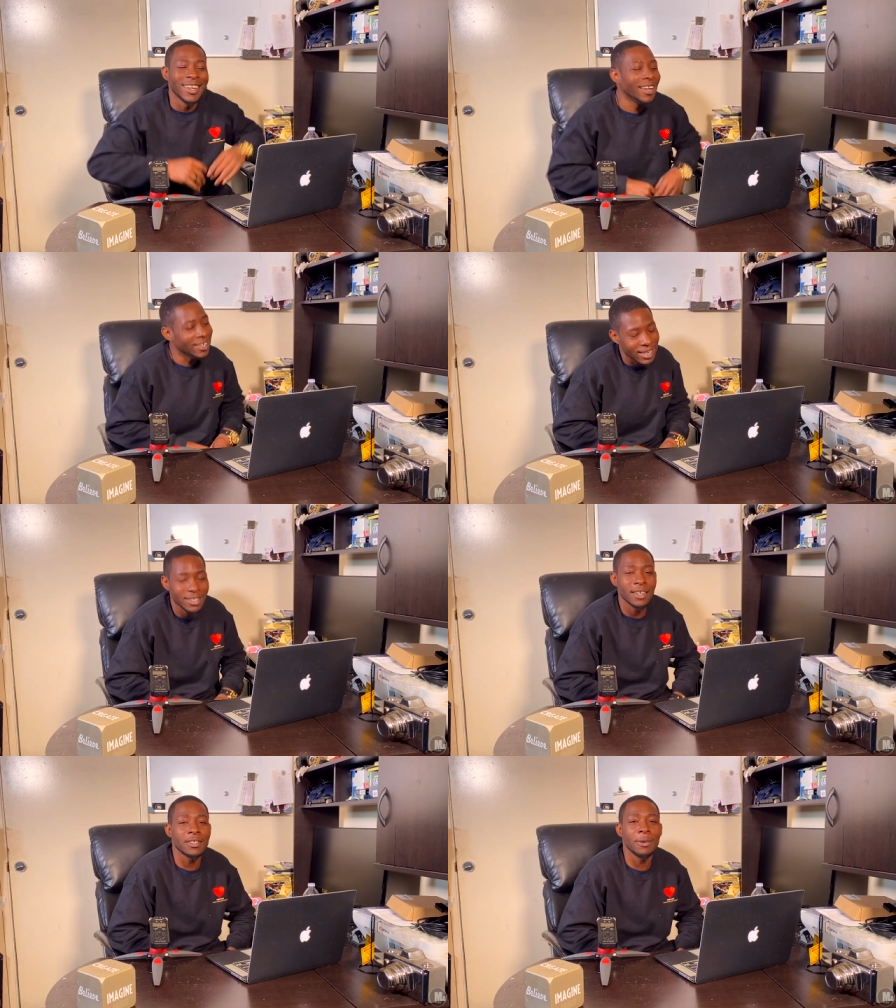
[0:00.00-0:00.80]
Yes,
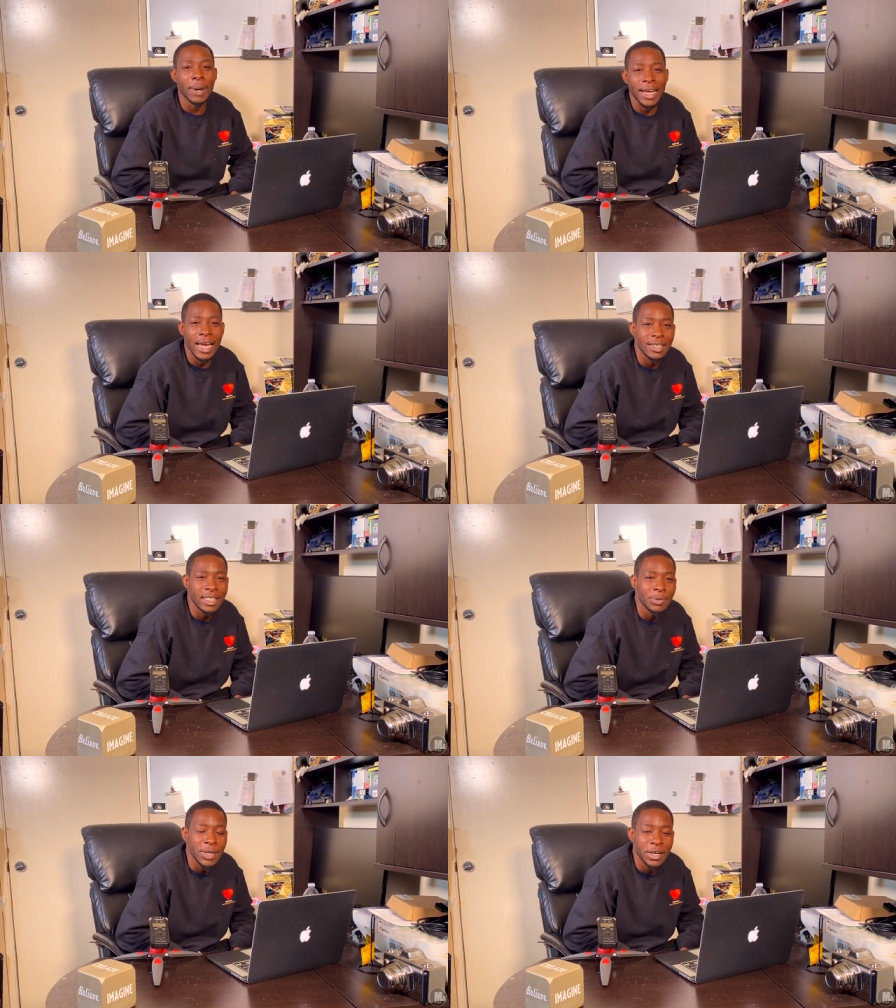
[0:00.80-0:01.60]
I sold my Canon
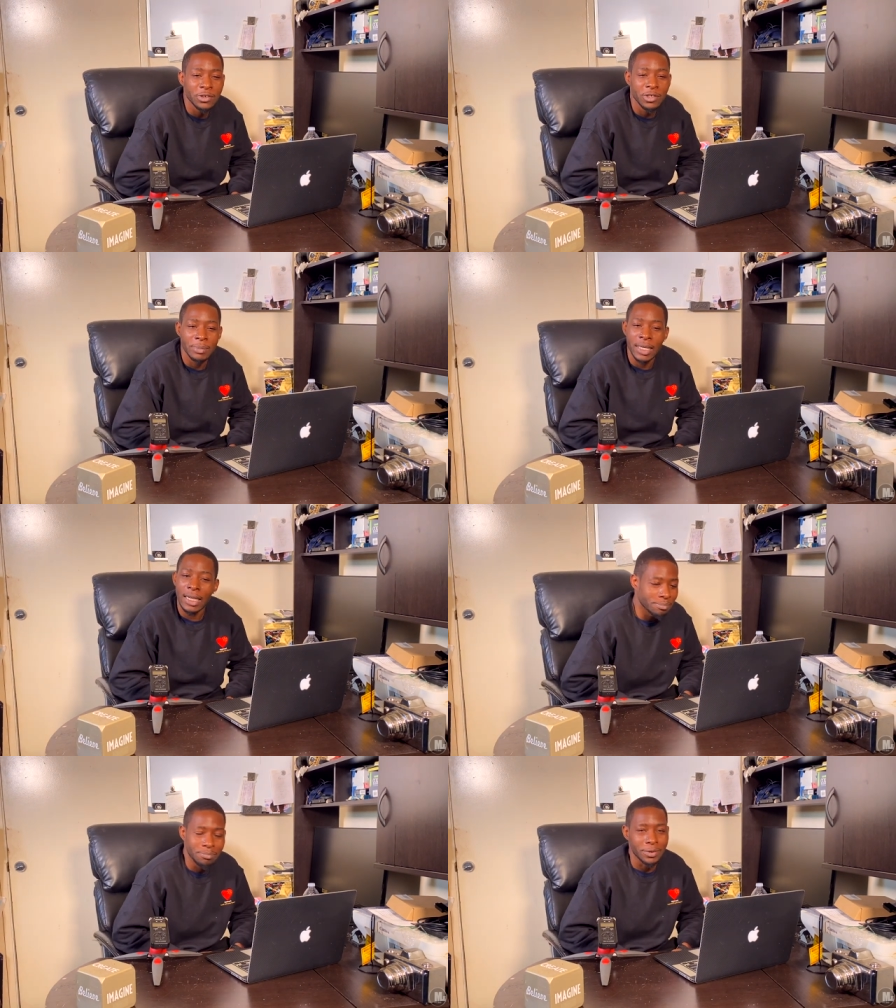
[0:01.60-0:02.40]
C100, but
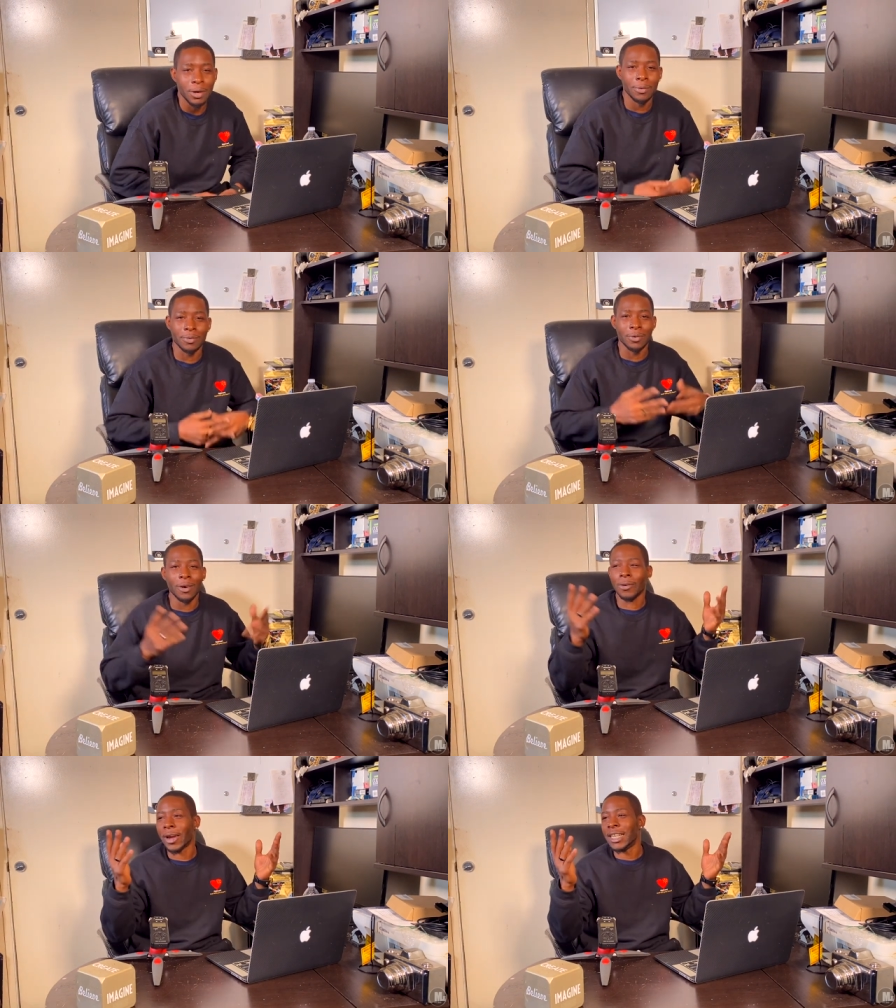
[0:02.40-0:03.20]
don't go
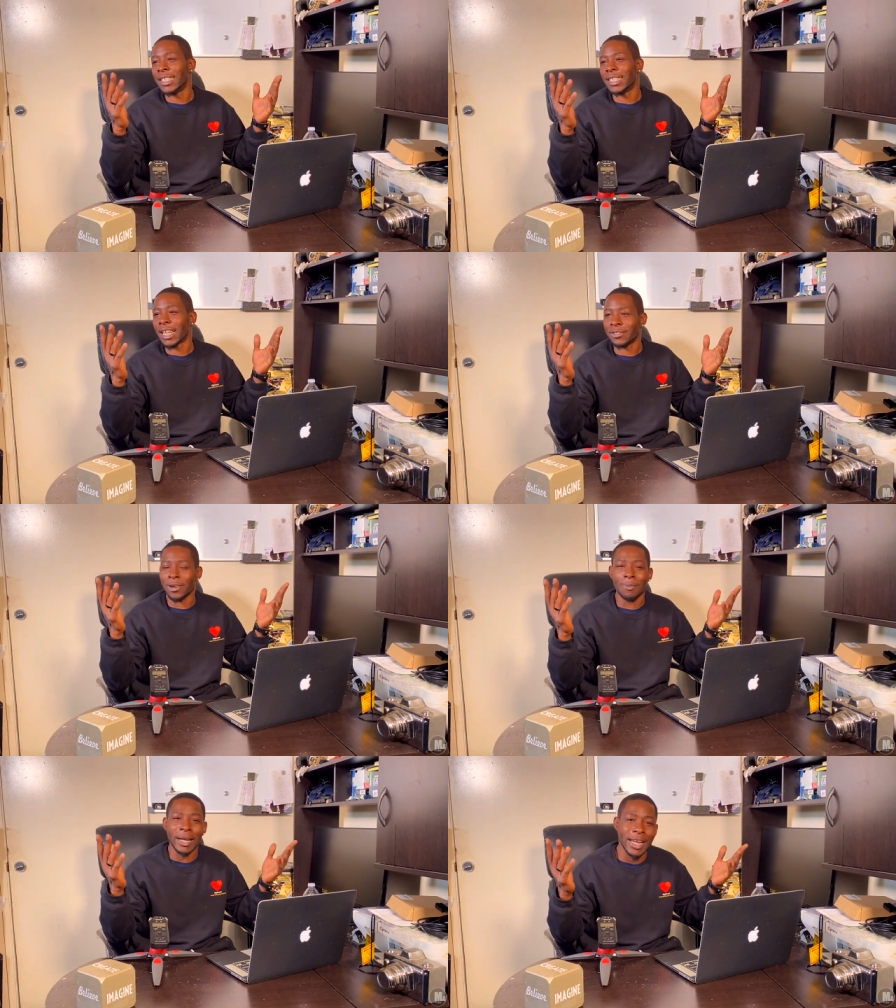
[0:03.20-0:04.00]
crazy because I sold
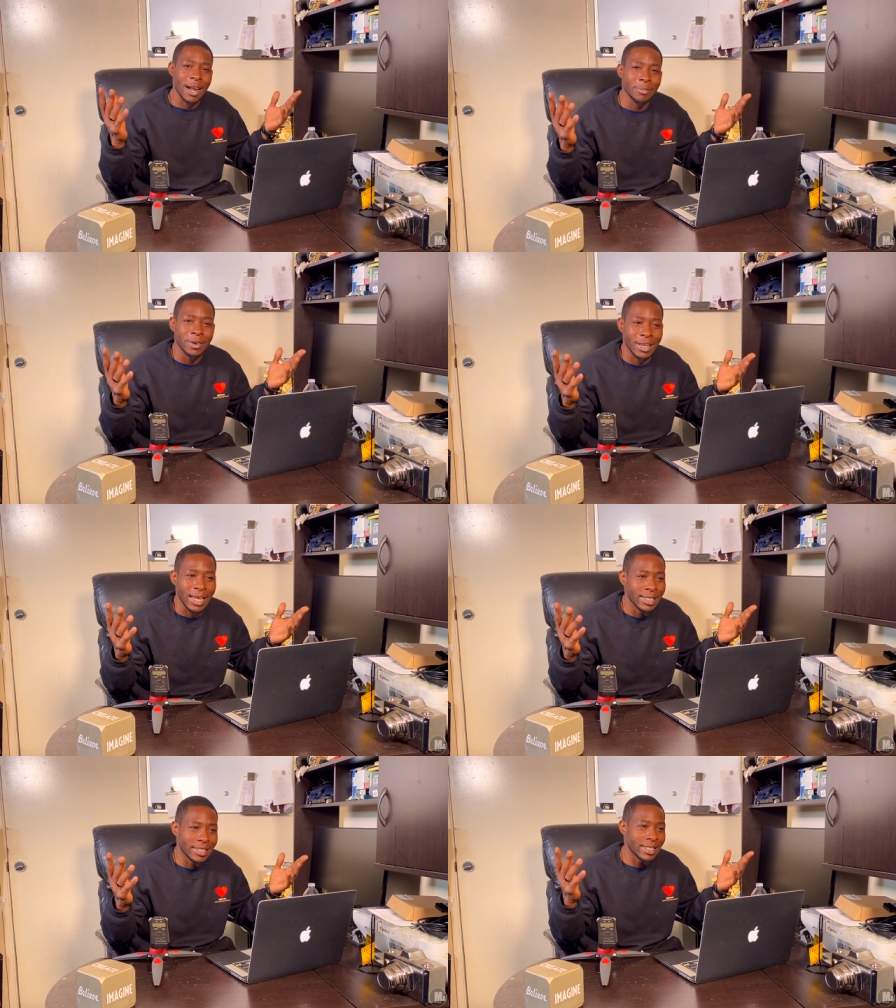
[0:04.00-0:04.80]
my camera.
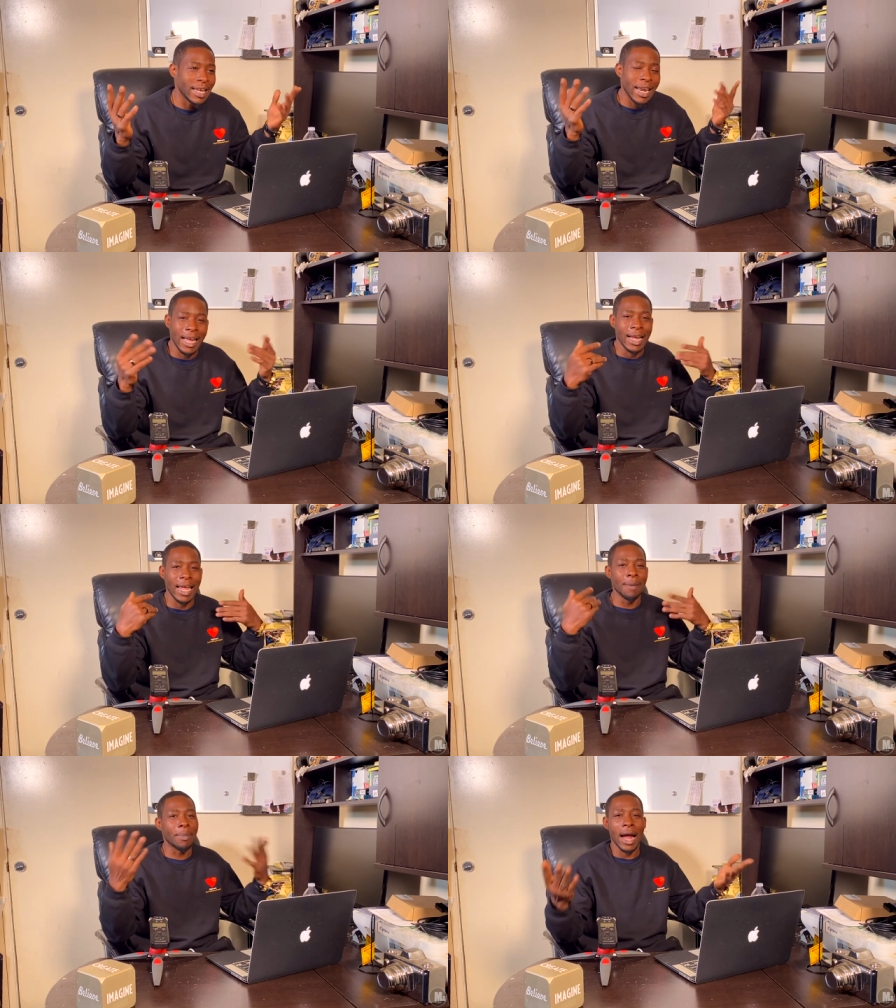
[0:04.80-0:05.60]
It's not like I
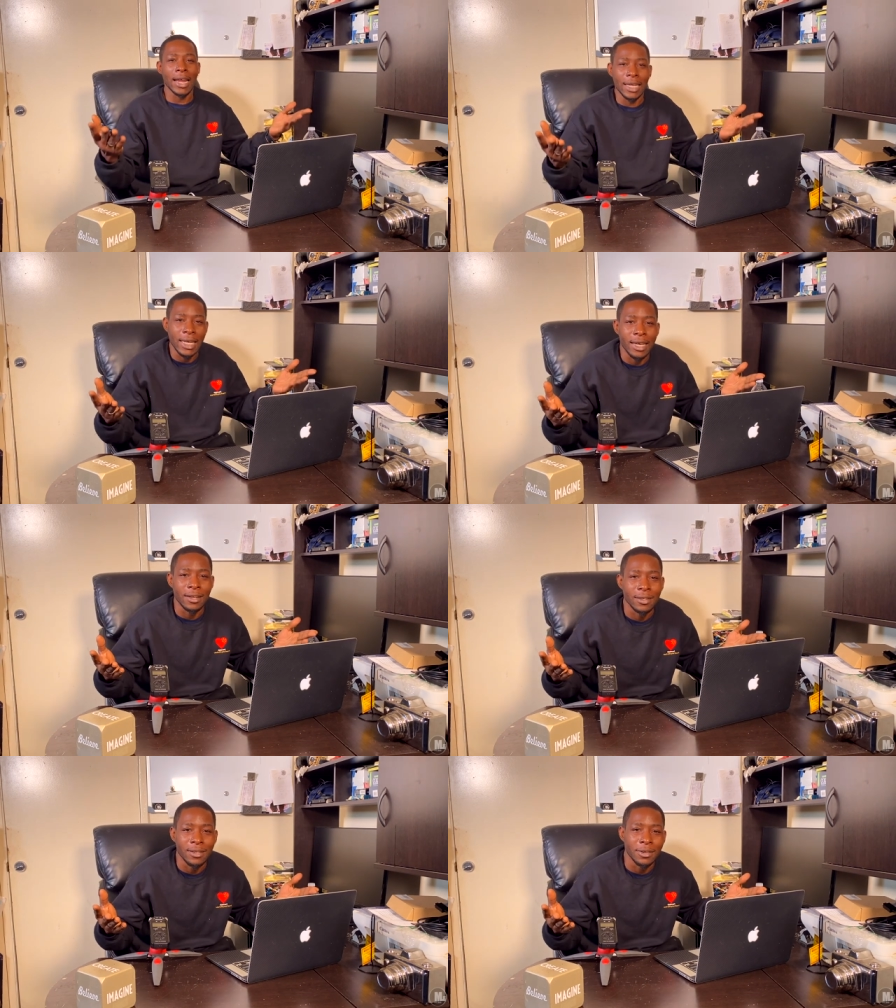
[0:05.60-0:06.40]
can't buy it again.
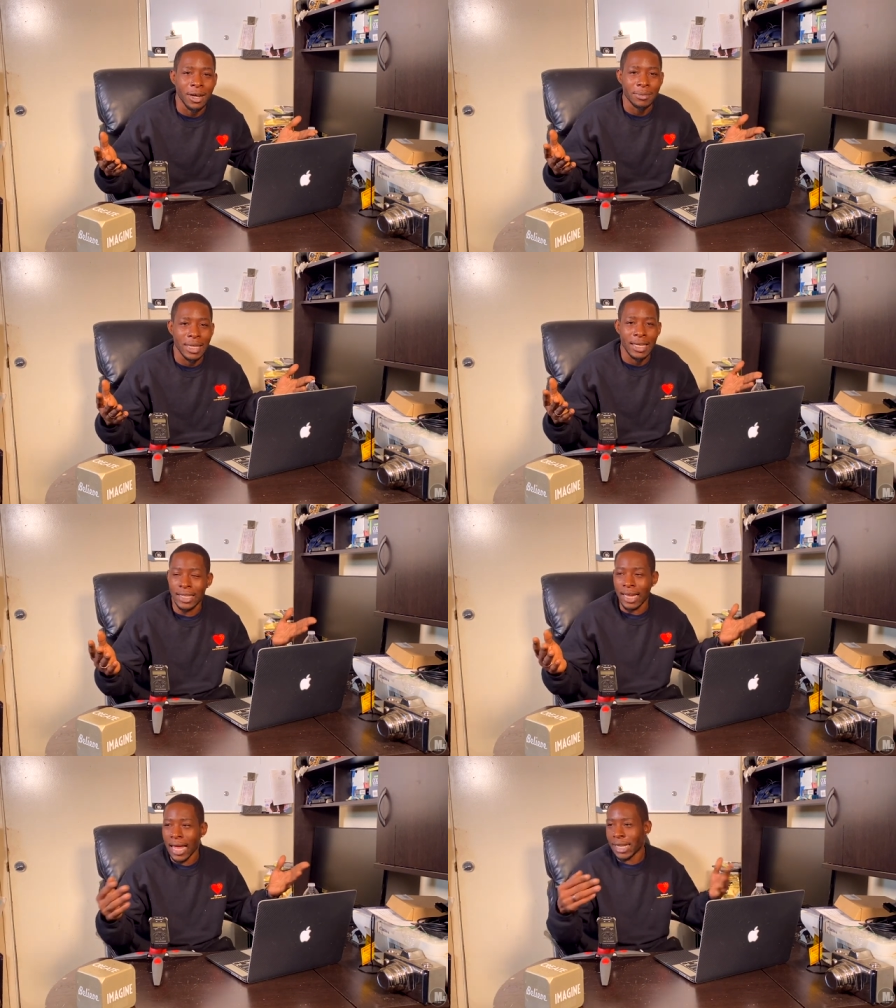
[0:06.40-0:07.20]
You know what I'm saying? It's
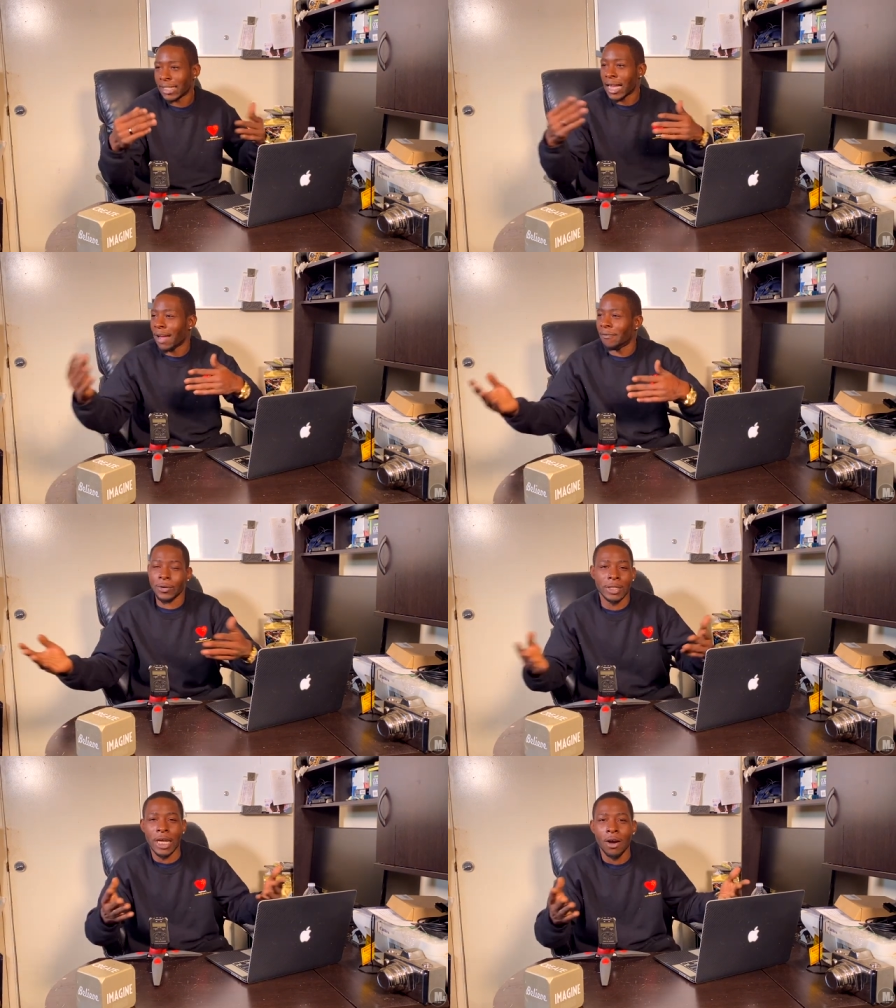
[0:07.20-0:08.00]
not like it's not for
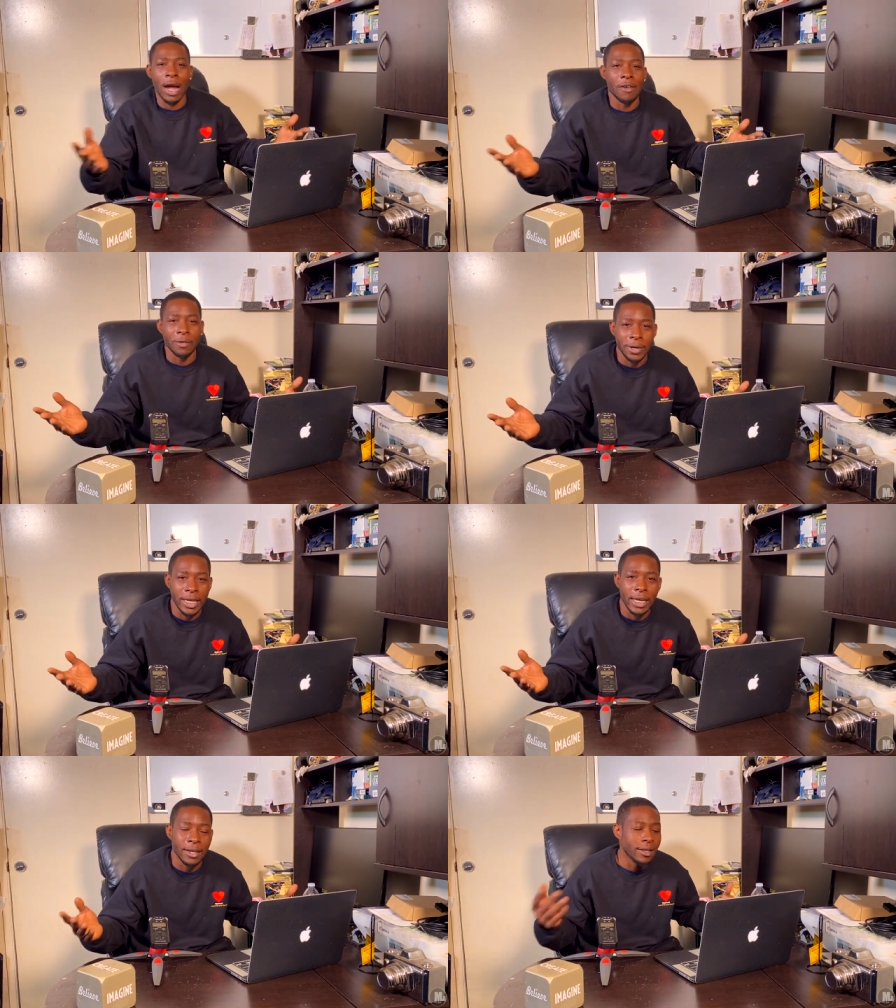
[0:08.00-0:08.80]
sale ever
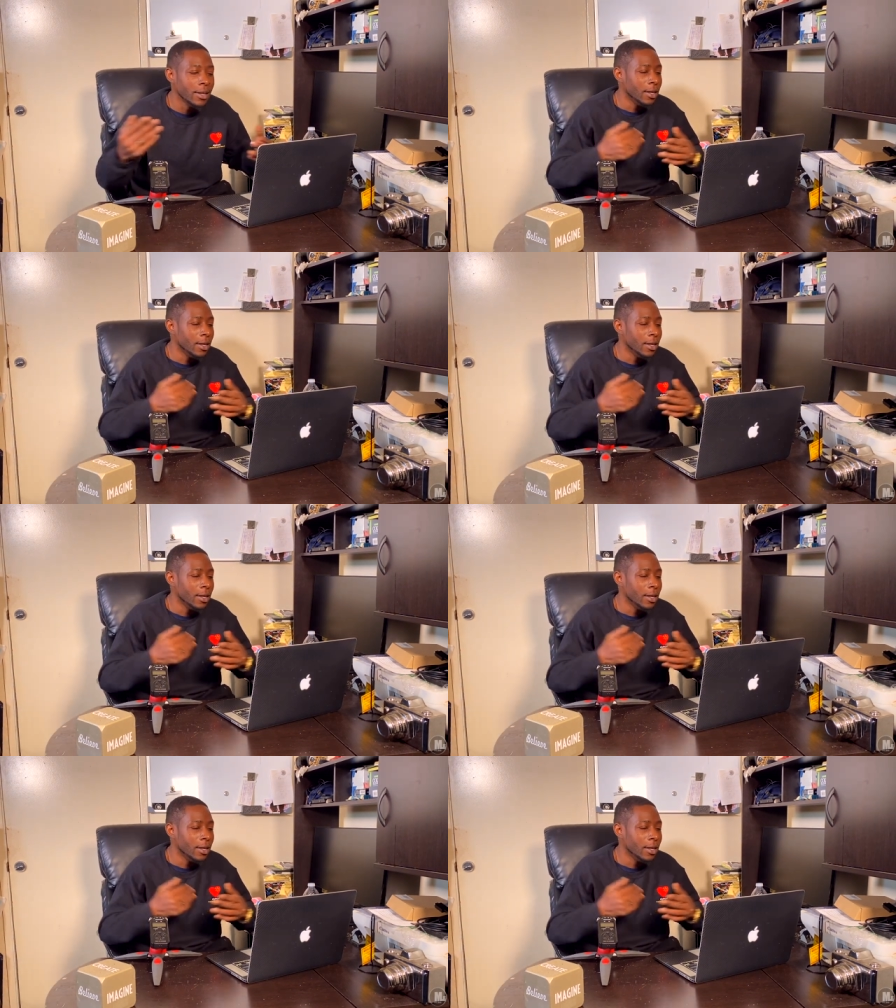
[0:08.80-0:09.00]
again.